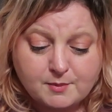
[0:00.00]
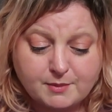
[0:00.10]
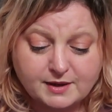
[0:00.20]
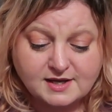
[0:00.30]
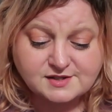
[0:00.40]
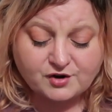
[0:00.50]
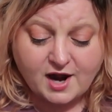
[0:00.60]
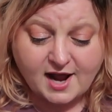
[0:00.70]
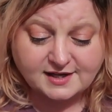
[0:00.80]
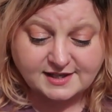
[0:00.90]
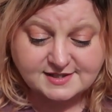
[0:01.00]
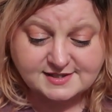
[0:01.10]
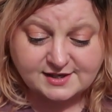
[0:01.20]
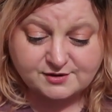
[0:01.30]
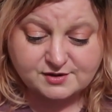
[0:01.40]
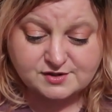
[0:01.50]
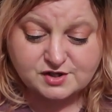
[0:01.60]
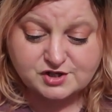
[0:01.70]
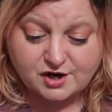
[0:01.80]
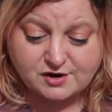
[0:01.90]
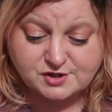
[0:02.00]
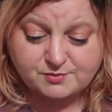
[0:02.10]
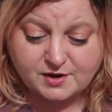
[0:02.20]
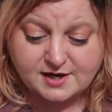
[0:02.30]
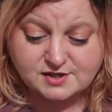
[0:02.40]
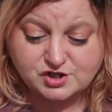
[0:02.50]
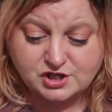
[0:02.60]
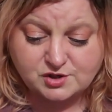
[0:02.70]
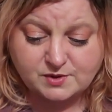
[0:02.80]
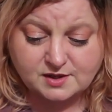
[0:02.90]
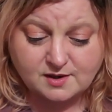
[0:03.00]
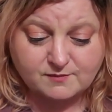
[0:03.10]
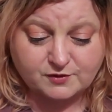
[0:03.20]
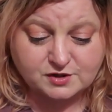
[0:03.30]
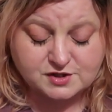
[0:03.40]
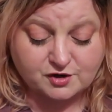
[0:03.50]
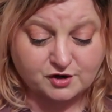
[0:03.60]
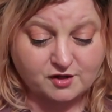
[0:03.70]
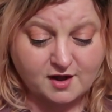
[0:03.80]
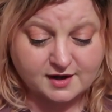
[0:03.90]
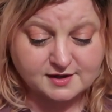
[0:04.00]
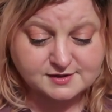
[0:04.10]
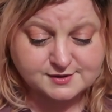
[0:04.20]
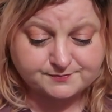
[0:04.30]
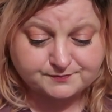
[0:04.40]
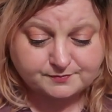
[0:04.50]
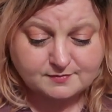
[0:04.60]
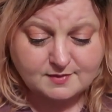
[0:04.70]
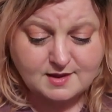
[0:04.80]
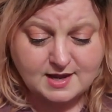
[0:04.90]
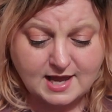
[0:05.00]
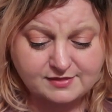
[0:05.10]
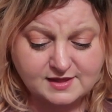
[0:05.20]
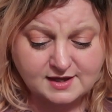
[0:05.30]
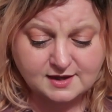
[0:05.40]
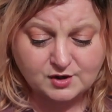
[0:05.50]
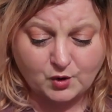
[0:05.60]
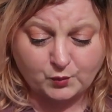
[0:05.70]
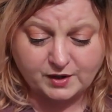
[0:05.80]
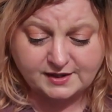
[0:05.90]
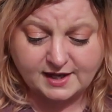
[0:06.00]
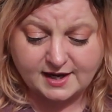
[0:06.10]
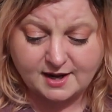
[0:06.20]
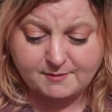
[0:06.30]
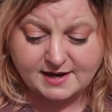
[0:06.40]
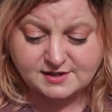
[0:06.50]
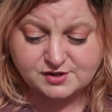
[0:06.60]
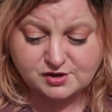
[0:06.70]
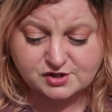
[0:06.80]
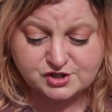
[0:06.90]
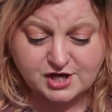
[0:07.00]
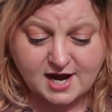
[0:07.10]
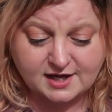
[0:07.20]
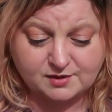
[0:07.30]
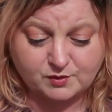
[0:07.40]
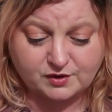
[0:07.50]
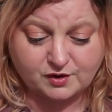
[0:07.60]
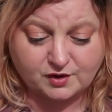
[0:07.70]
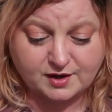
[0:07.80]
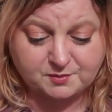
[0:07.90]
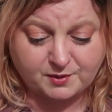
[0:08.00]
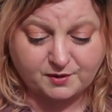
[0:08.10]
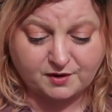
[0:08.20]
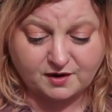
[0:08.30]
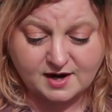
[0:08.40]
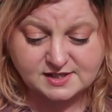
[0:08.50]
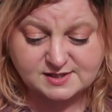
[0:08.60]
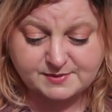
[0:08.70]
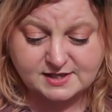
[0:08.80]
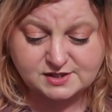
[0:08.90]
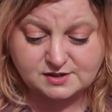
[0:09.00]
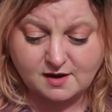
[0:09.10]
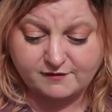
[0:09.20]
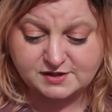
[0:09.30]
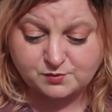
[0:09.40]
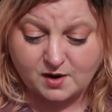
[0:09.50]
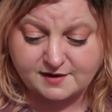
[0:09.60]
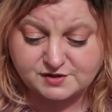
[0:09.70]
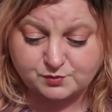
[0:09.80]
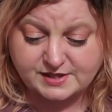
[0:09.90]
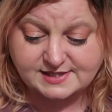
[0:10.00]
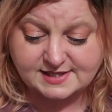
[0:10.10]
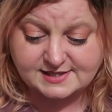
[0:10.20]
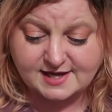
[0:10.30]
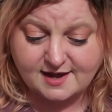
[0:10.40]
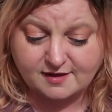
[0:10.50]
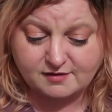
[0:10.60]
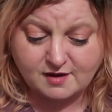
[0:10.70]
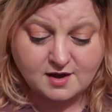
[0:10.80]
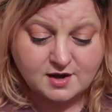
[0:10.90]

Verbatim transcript: but because of her acting skills, she also brings genuine comfort to her clients. And then, one day, a man starts chatting with her at a bar and speaks of his wife's recent death.